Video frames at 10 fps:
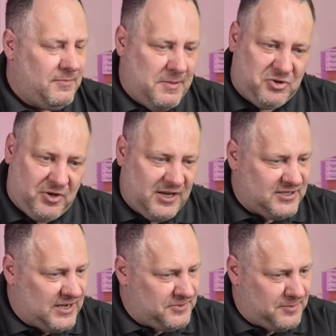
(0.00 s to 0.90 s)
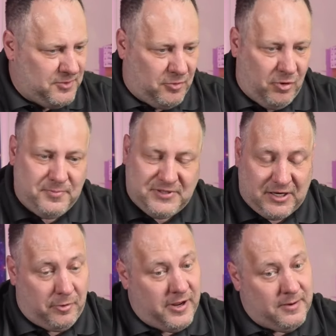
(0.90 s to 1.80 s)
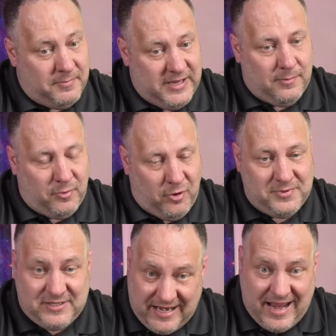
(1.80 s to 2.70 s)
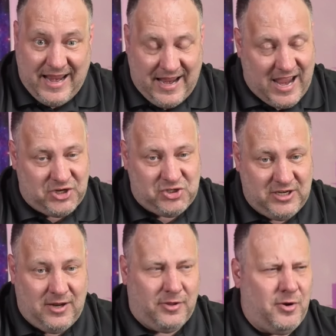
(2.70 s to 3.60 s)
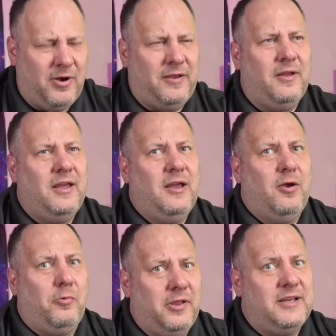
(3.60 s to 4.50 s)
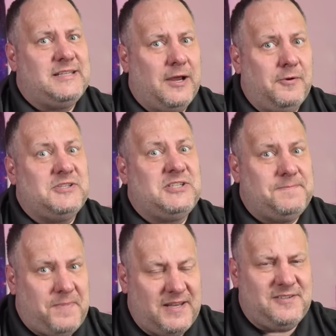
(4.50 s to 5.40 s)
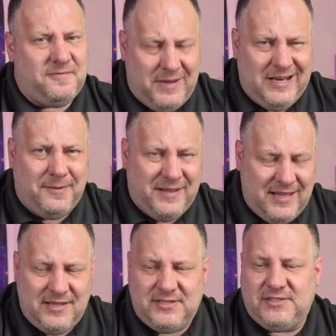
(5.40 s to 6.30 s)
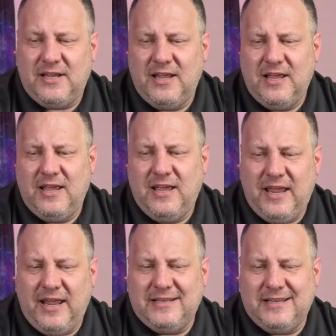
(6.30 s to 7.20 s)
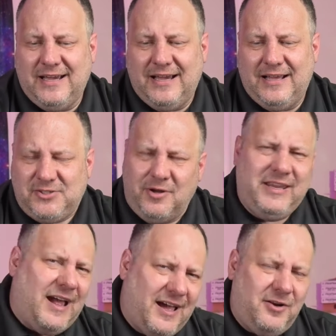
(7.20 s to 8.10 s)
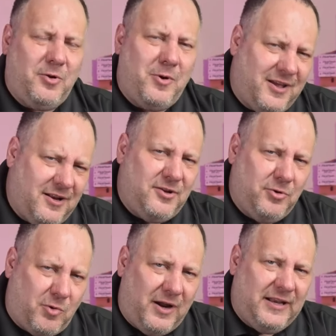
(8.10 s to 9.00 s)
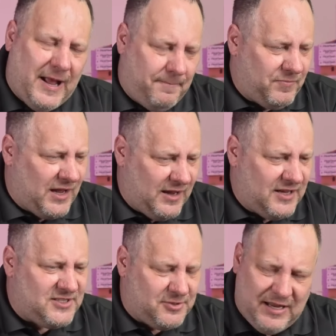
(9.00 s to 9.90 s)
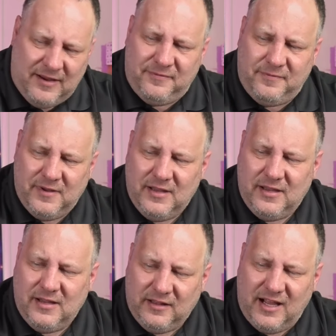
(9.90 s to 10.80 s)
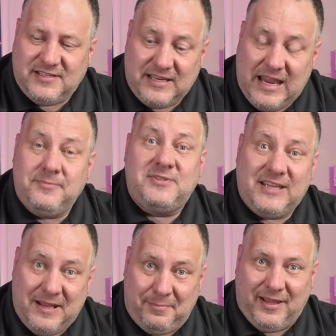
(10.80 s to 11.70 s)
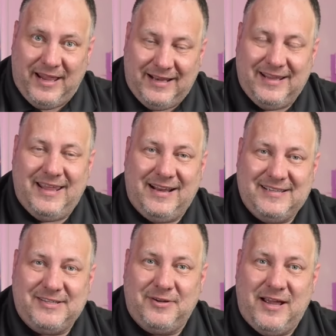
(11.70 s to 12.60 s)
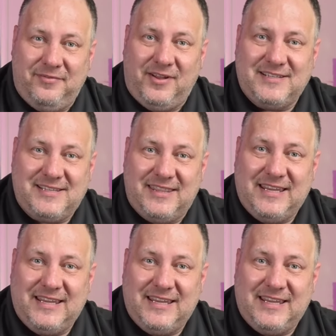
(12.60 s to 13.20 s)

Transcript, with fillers: maybe trying to set up some new groups. I created a meetup group today, actually, although I realized how expensive meetup is. And uh, so, yeah, I don't know what I'm going to do quite yet. I, I still have lots of games to get played, and I still have lots of